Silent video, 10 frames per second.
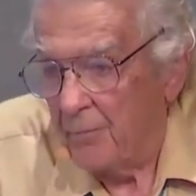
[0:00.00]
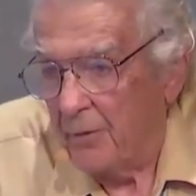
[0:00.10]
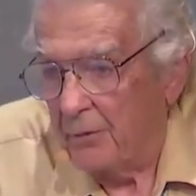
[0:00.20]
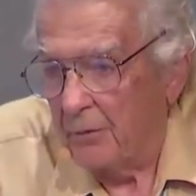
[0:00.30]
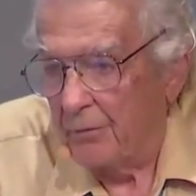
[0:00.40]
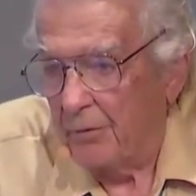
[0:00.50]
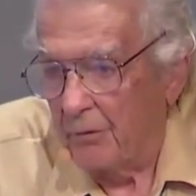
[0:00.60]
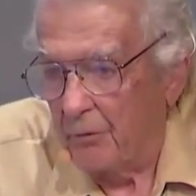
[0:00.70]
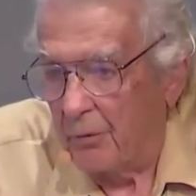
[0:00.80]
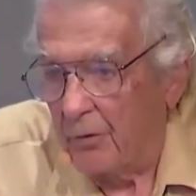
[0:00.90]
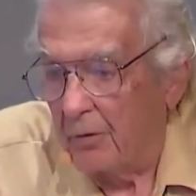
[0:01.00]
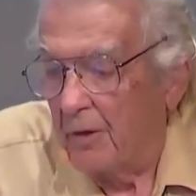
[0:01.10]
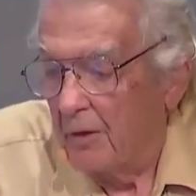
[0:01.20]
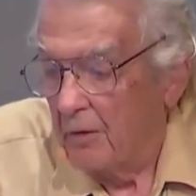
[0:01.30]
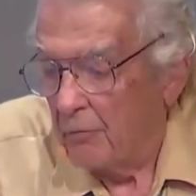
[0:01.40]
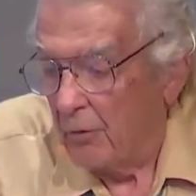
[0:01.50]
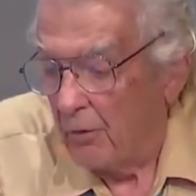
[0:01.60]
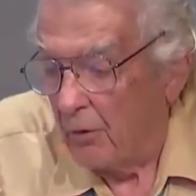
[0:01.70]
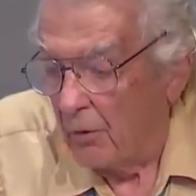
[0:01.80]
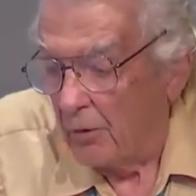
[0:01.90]
temperature for the world
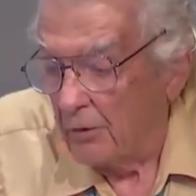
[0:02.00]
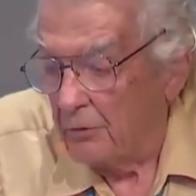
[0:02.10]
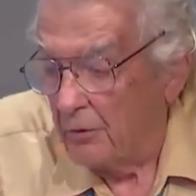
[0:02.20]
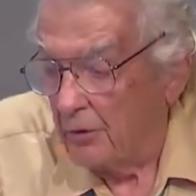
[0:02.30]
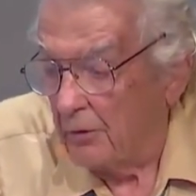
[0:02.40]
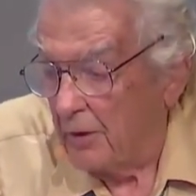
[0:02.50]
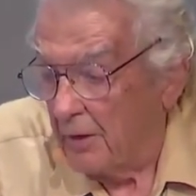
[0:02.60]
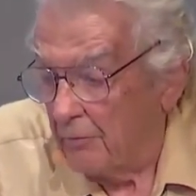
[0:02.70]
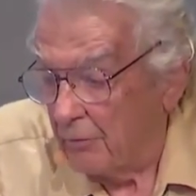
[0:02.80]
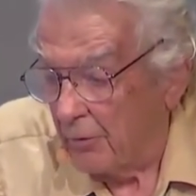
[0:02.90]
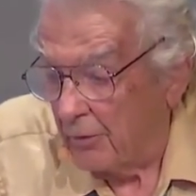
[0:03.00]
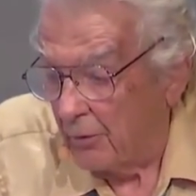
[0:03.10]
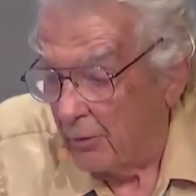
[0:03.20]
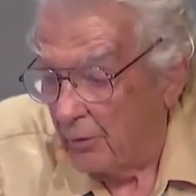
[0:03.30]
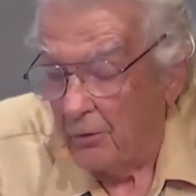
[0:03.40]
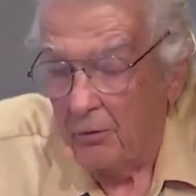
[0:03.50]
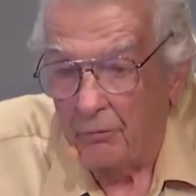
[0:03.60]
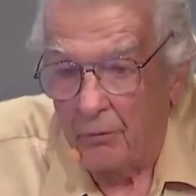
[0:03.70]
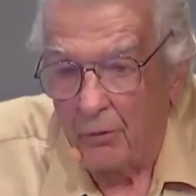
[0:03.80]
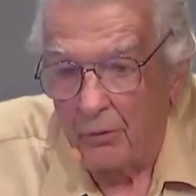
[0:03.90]
for a whole year and for a
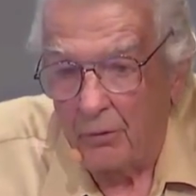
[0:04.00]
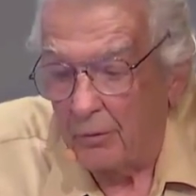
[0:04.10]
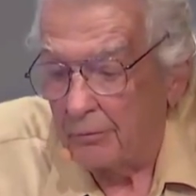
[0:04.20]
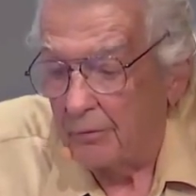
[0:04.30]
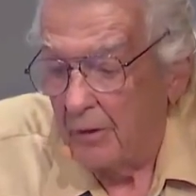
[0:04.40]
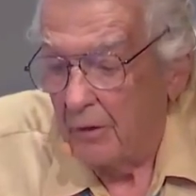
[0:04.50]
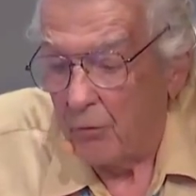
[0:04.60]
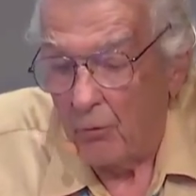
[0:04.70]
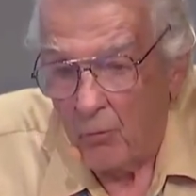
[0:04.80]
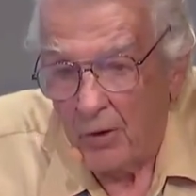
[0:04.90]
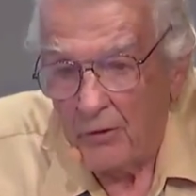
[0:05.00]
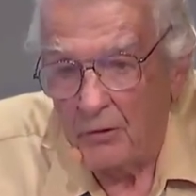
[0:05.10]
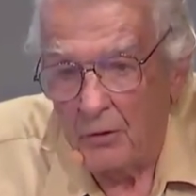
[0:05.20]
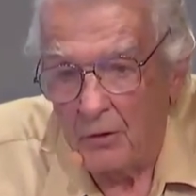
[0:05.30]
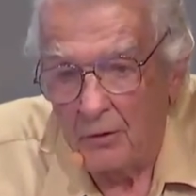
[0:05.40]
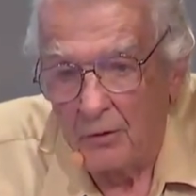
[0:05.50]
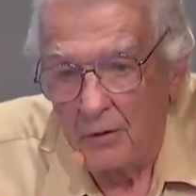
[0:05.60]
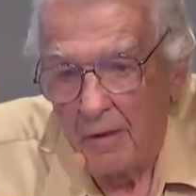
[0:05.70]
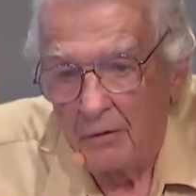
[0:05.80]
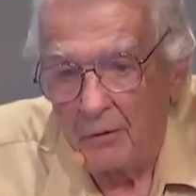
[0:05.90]
whole Earth, for 1 year.
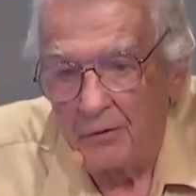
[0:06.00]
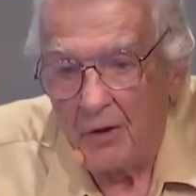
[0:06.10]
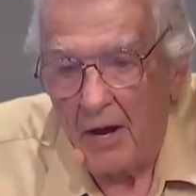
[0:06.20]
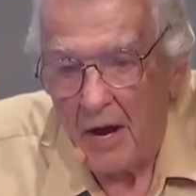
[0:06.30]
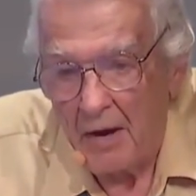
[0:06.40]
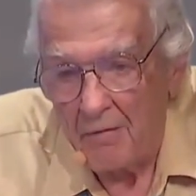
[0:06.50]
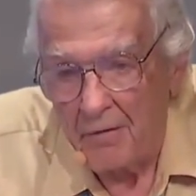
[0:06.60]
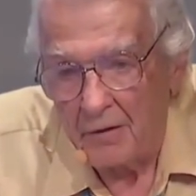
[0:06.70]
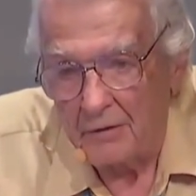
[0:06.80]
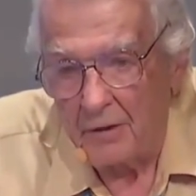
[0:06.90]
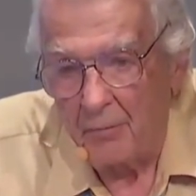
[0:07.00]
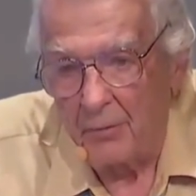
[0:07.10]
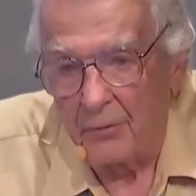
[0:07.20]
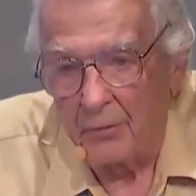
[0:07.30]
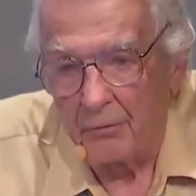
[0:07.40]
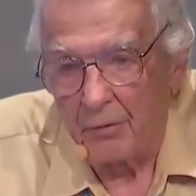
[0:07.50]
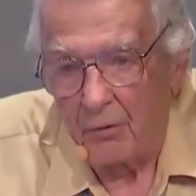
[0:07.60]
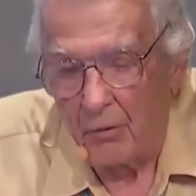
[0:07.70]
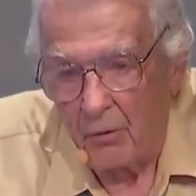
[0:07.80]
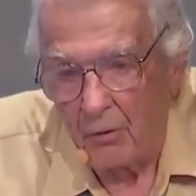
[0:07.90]
So there's the average temperature
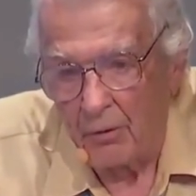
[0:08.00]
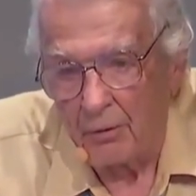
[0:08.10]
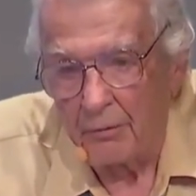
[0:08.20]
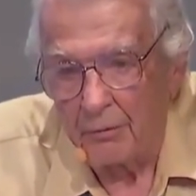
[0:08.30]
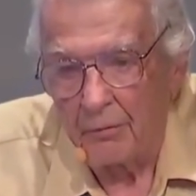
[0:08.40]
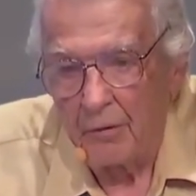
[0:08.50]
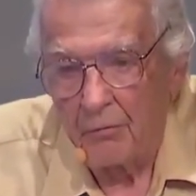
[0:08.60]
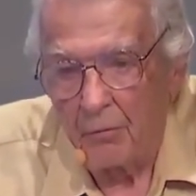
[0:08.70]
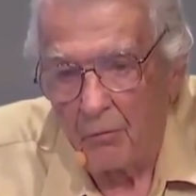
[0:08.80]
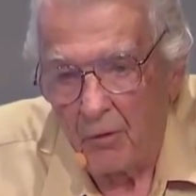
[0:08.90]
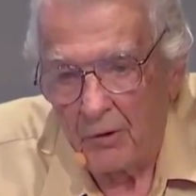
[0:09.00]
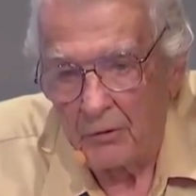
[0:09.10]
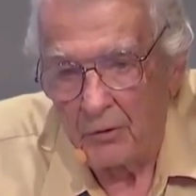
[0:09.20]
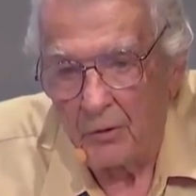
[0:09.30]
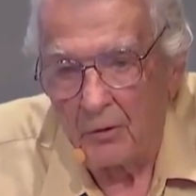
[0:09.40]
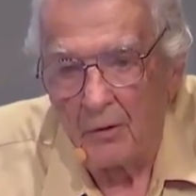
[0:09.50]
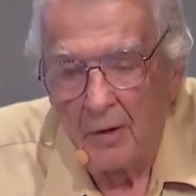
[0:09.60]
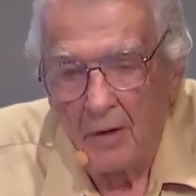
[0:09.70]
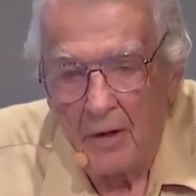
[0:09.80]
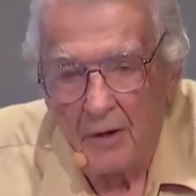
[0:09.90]
for the whole Earth for 1 year,
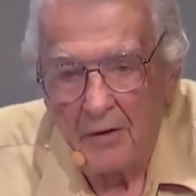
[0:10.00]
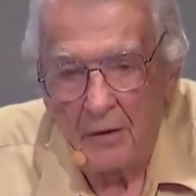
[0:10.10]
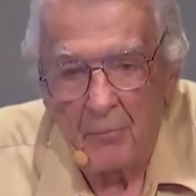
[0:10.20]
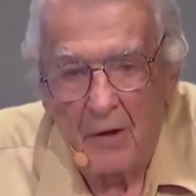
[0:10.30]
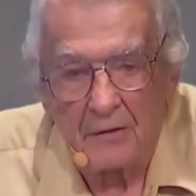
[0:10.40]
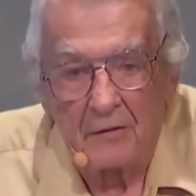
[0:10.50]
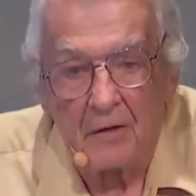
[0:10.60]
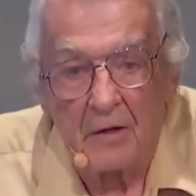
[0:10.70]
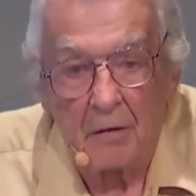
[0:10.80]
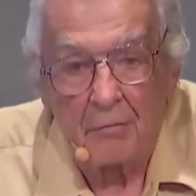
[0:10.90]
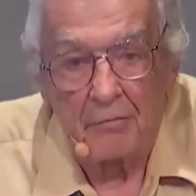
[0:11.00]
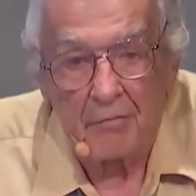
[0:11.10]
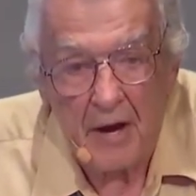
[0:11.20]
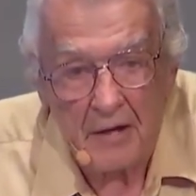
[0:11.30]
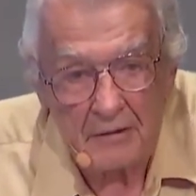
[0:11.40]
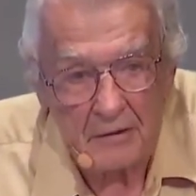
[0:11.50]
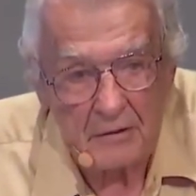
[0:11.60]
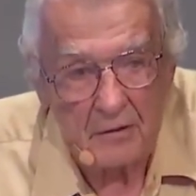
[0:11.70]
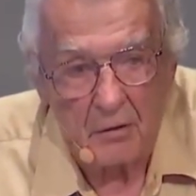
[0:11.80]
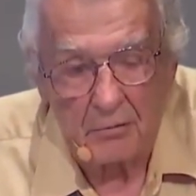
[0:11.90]
and that measures in a
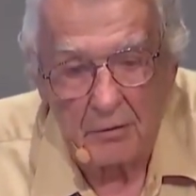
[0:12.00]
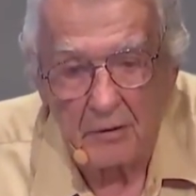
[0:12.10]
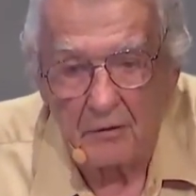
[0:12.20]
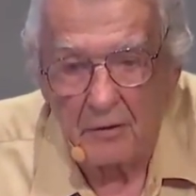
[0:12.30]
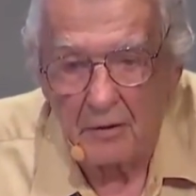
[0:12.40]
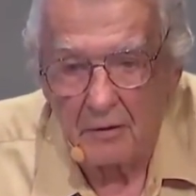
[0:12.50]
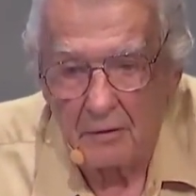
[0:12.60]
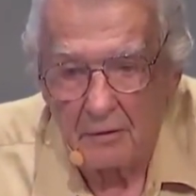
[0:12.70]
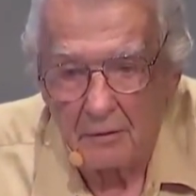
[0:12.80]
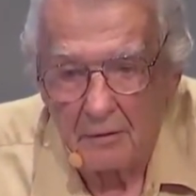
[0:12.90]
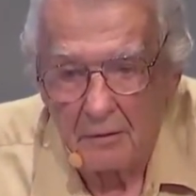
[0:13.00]
fraction of a degree.